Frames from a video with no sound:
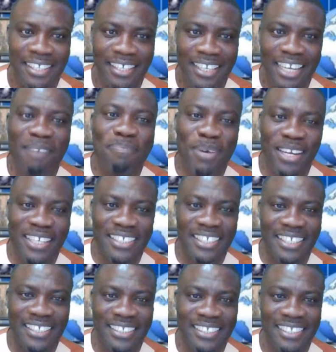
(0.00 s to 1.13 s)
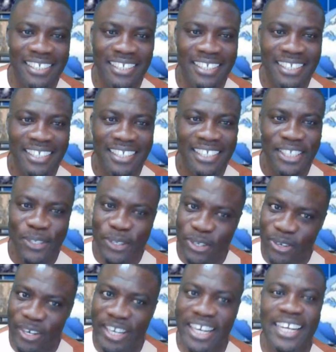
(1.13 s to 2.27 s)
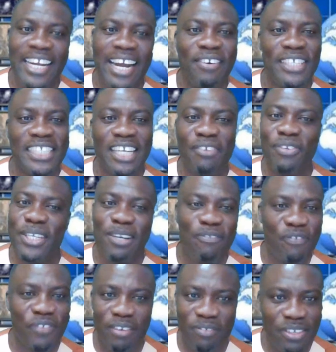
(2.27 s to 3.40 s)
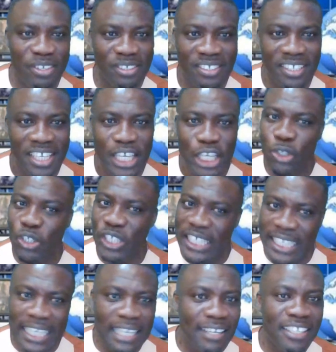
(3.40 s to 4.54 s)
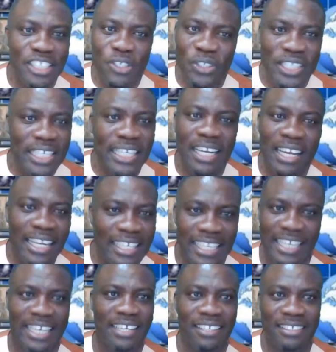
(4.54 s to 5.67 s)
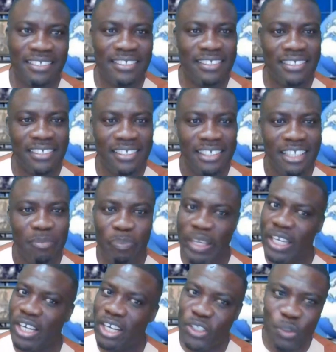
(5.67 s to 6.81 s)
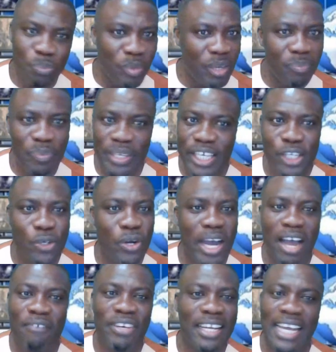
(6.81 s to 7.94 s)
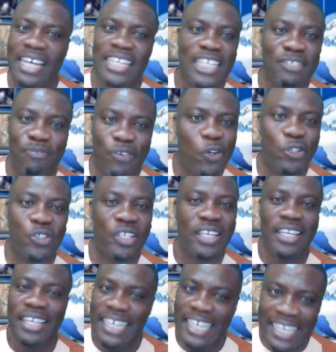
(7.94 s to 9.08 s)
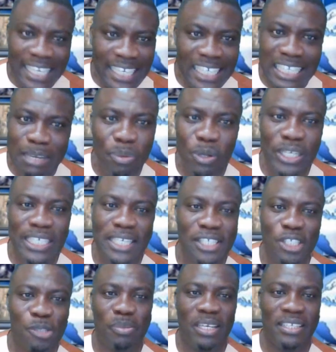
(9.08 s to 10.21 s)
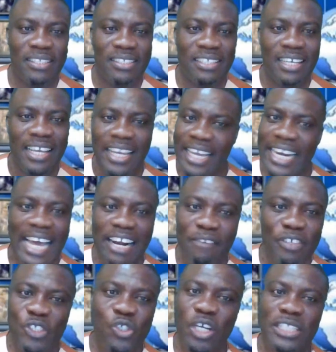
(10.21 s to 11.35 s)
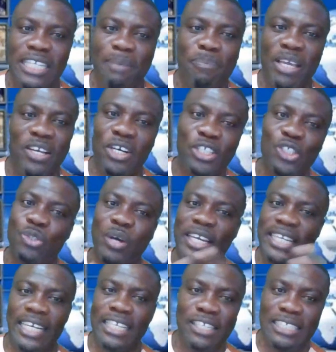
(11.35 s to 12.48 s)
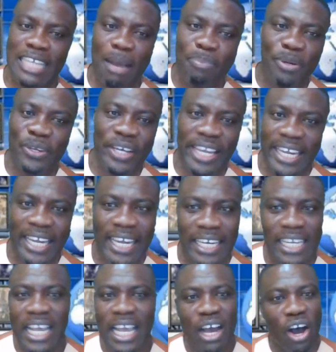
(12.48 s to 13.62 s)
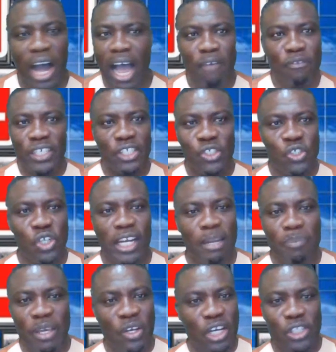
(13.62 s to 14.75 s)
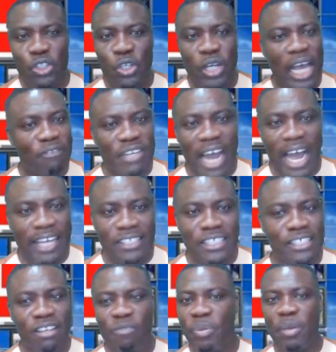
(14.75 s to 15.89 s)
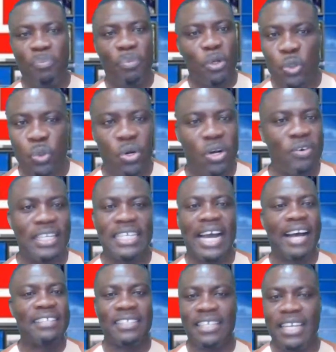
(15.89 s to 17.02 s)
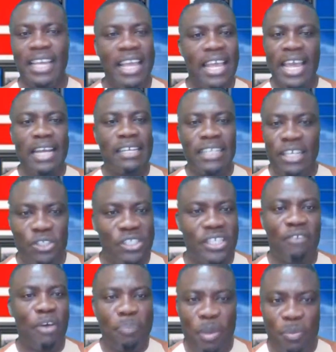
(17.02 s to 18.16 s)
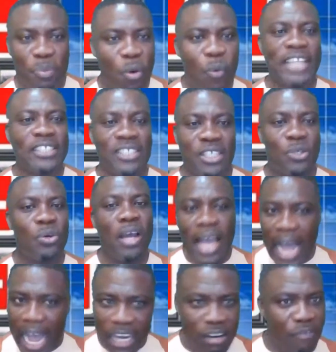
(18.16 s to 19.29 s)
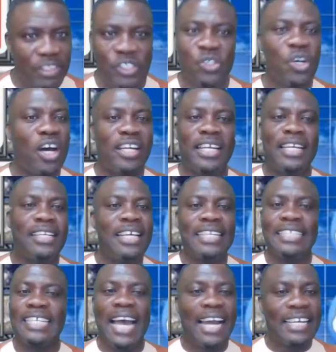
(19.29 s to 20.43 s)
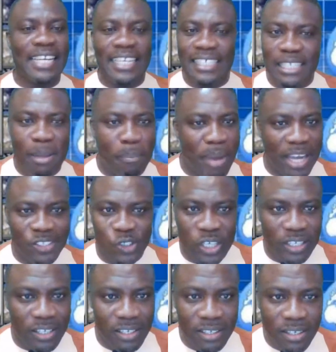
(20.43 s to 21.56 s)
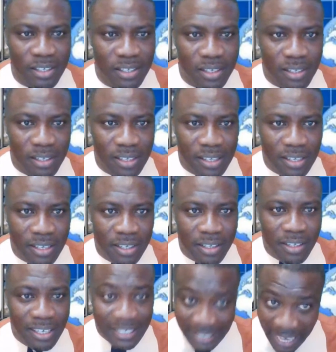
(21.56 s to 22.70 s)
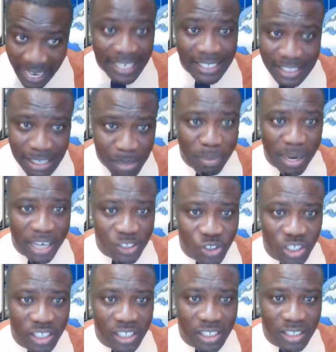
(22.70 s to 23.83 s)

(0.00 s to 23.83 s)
that politics. You create a narrative in your favor. You yell, and yell. Because maybe you have the loudest voice in the political space. And out of a sudden, because you are yelling on top of your head, or after a sudden, because you have thousands of people, 200,000, and several people watching you, out of a sudden, that is the magic. That is the magic.